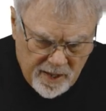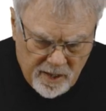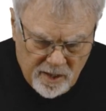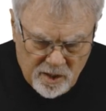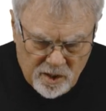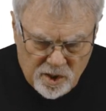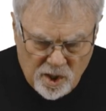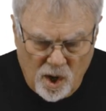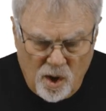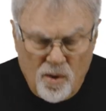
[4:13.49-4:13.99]

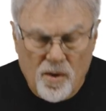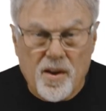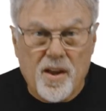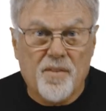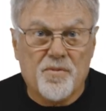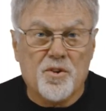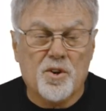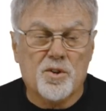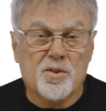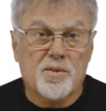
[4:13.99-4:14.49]
So
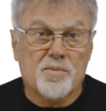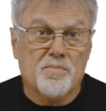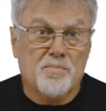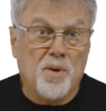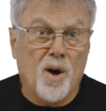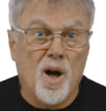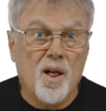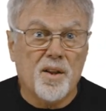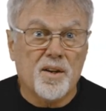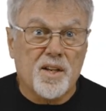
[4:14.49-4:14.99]
if there's
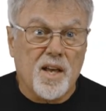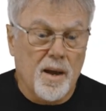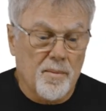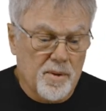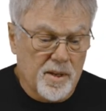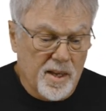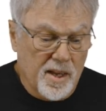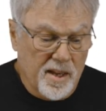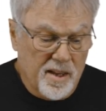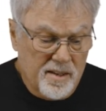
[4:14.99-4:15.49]
pollen
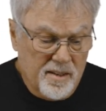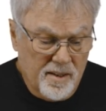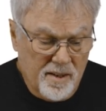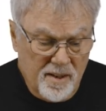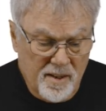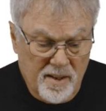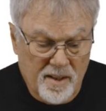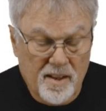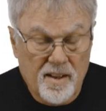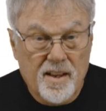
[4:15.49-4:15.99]
coming in,
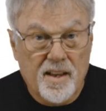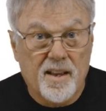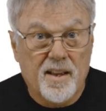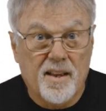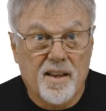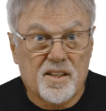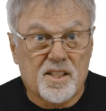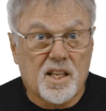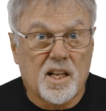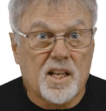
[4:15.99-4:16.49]

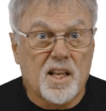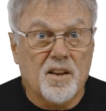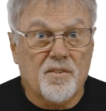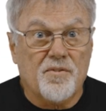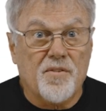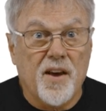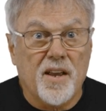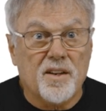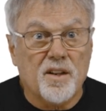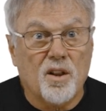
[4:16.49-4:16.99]
it's going to
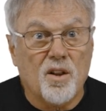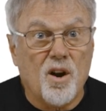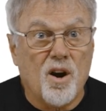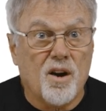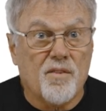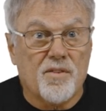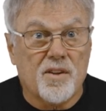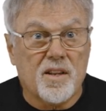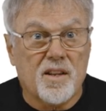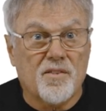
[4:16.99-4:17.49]
get fed to
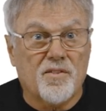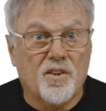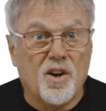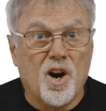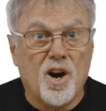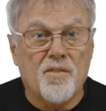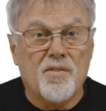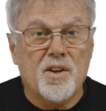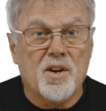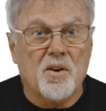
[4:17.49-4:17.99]
larvae. If
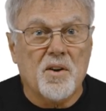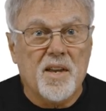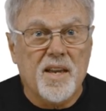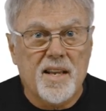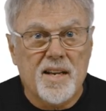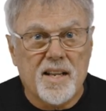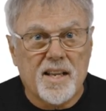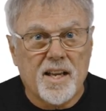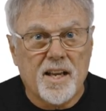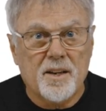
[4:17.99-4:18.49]
larvae are
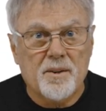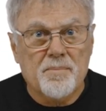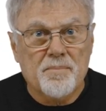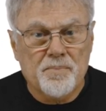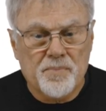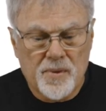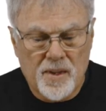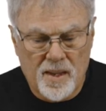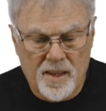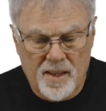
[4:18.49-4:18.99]
eating it,
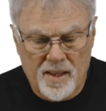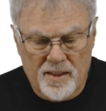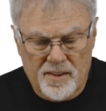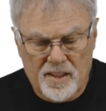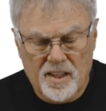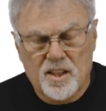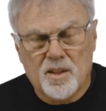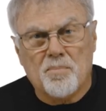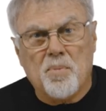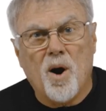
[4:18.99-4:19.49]

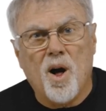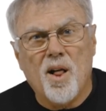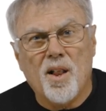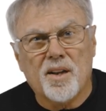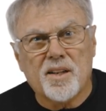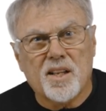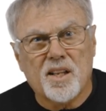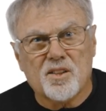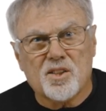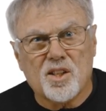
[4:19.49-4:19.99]
then the
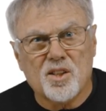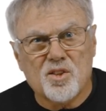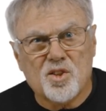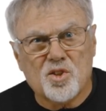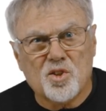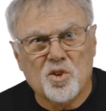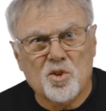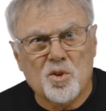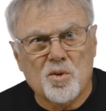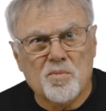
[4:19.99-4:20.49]
pollen gets
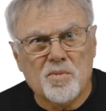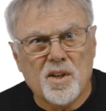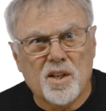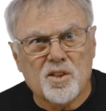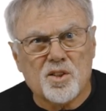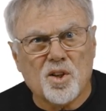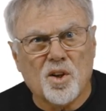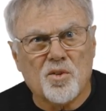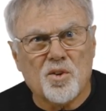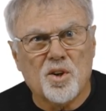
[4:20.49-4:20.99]
consumed,
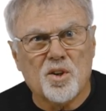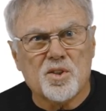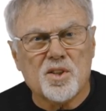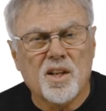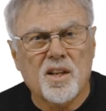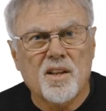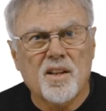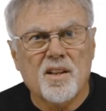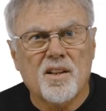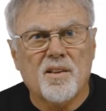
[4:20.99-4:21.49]
and so there's
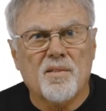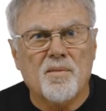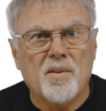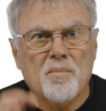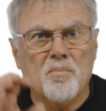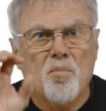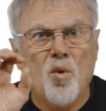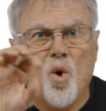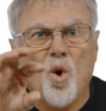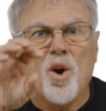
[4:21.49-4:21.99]

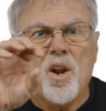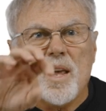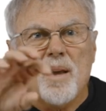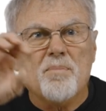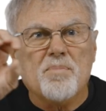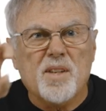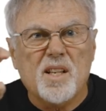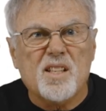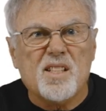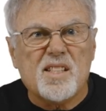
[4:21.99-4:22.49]
more
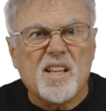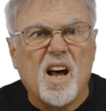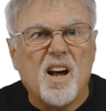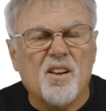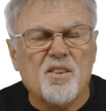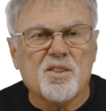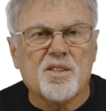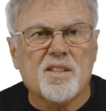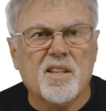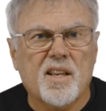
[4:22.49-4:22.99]
empty
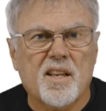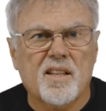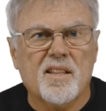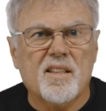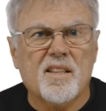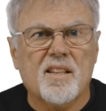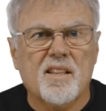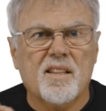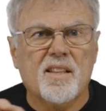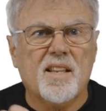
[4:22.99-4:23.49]
cells
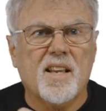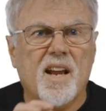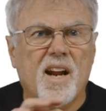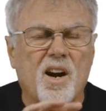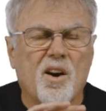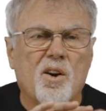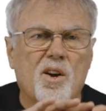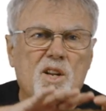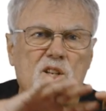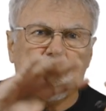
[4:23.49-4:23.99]
in the
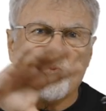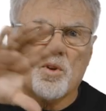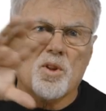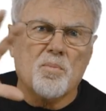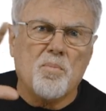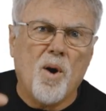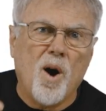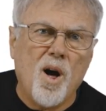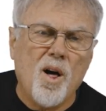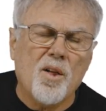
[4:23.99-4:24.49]
areas where
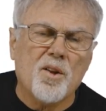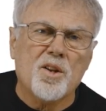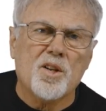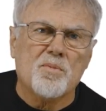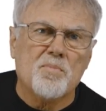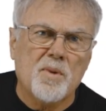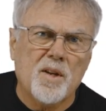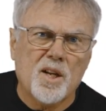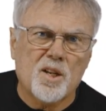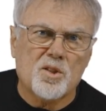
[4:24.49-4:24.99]
the pollen
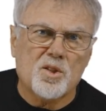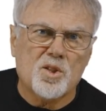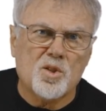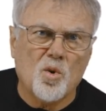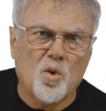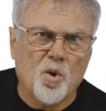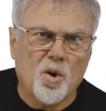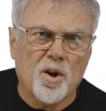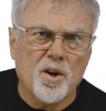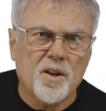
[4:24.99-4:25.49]
is being
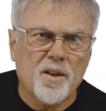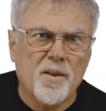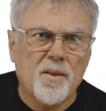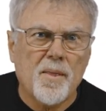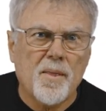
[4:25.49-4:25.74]
stored.